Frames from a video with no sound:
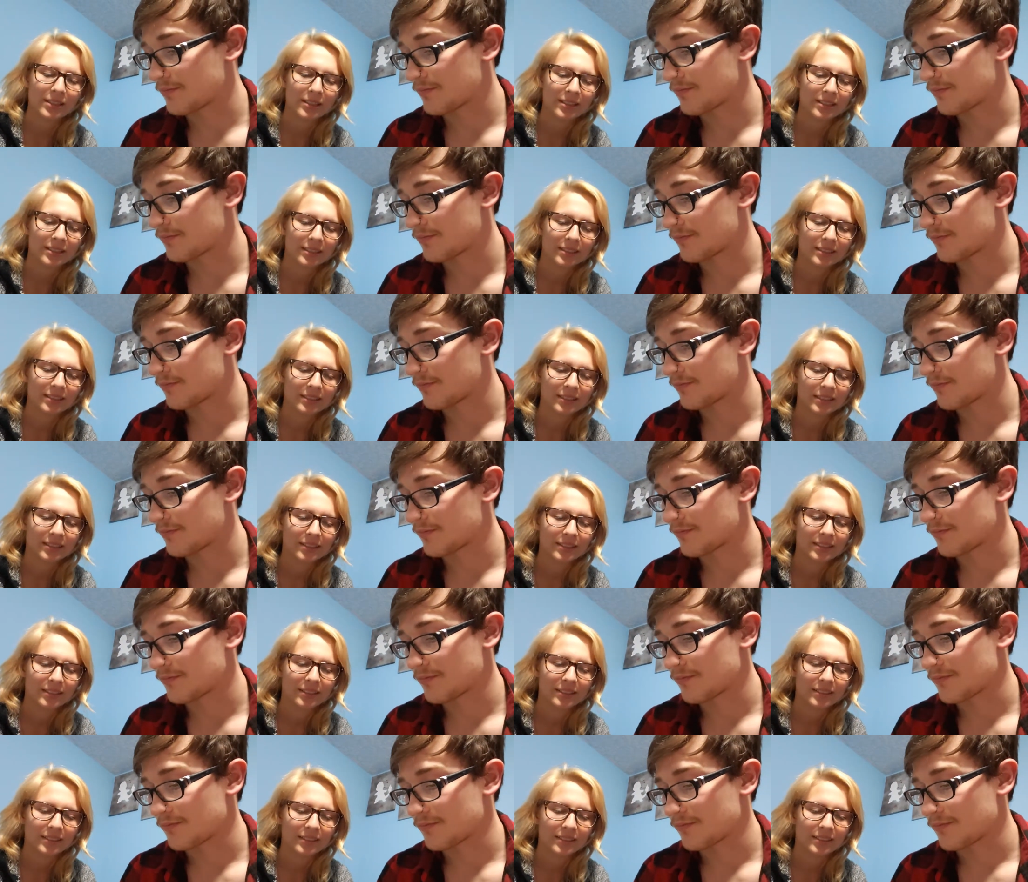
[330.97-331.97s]

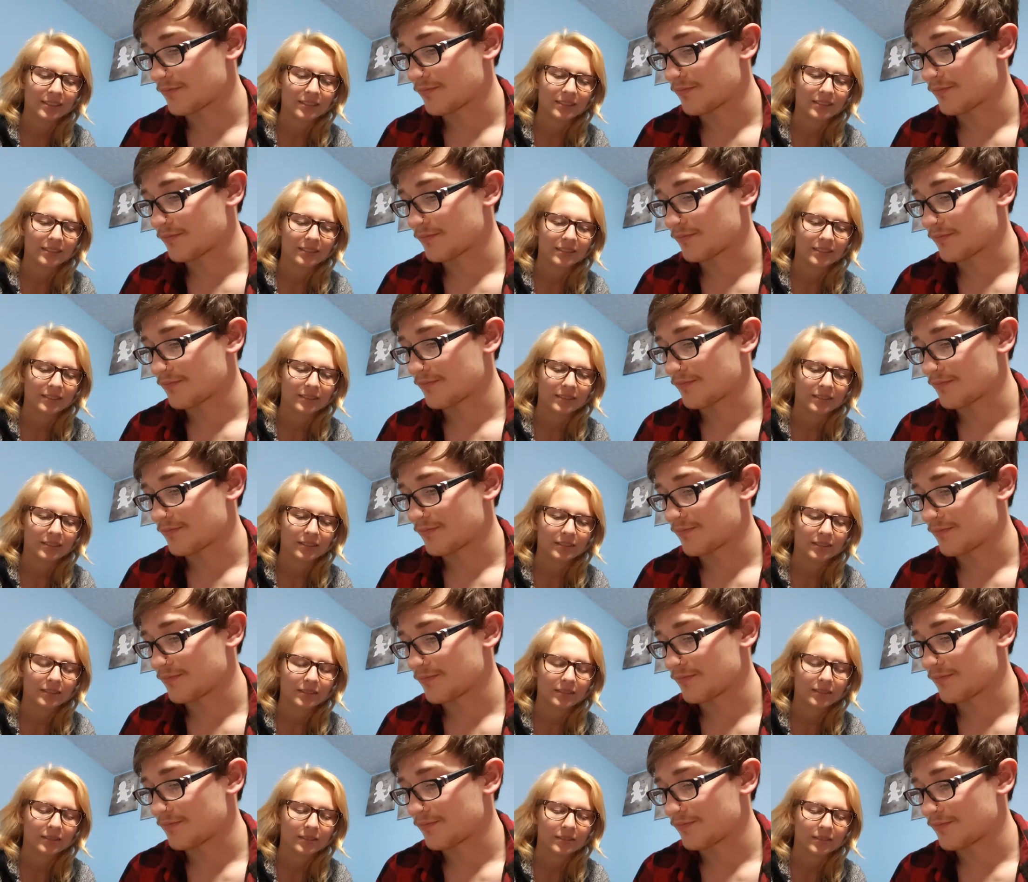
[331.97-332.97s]

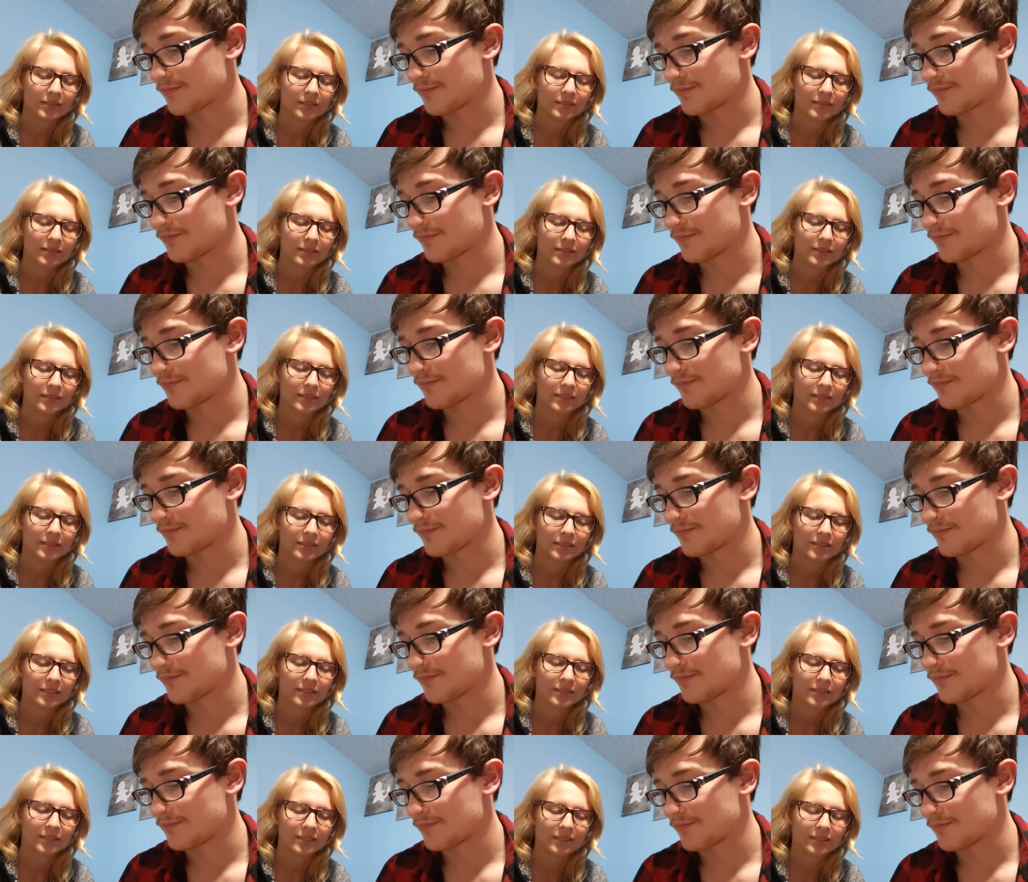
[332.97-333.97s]

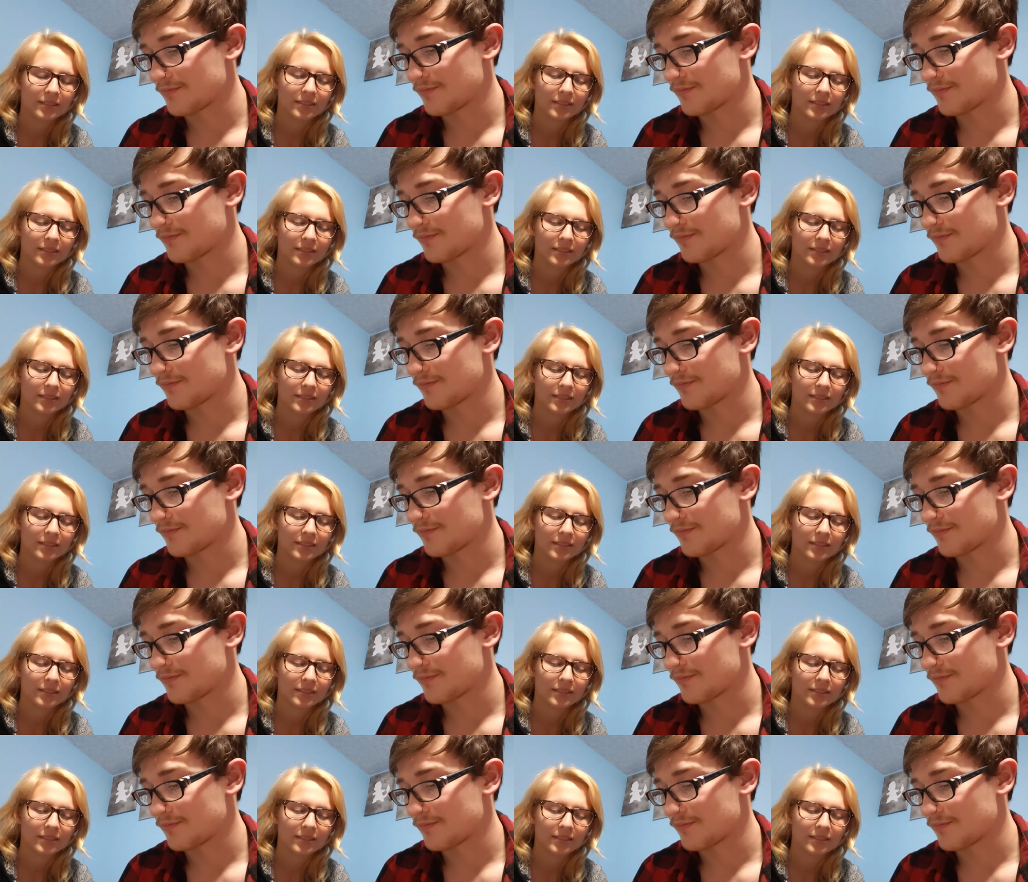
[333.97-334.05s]
Nobody speaks.